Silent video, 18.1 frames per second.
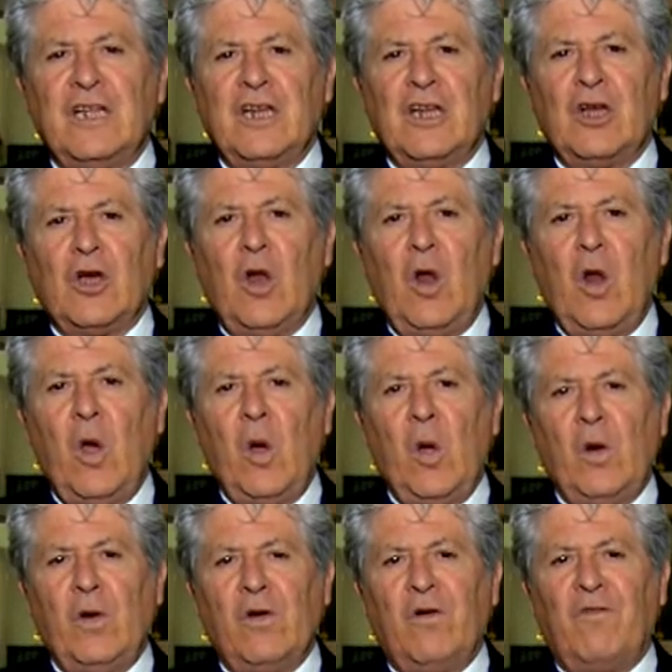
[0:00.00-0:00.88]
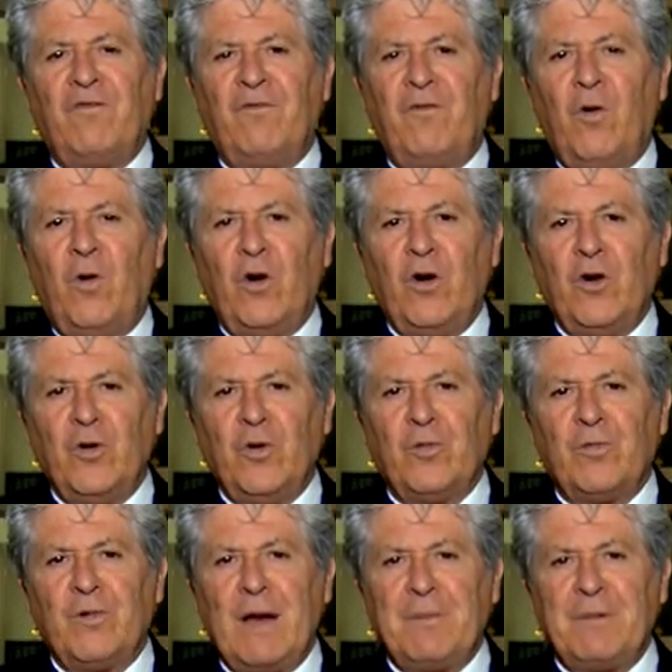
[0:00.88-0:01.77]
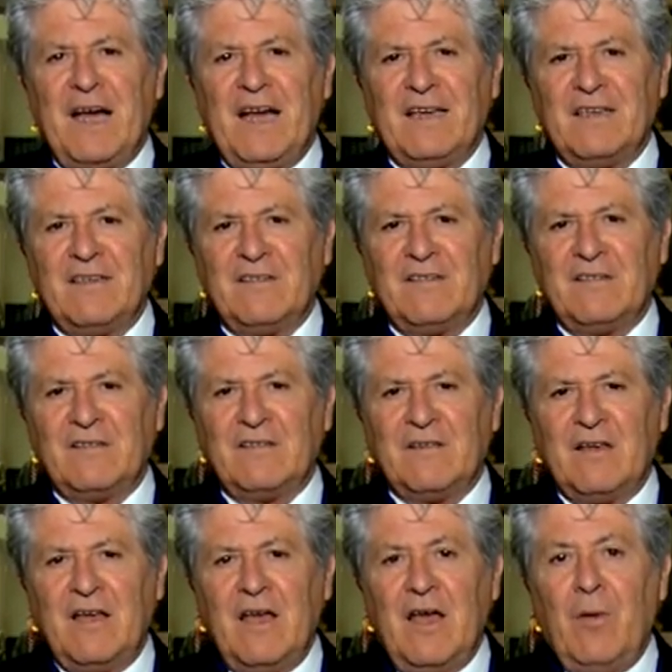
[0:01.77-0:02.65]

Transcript: in Cologne of four new rabbis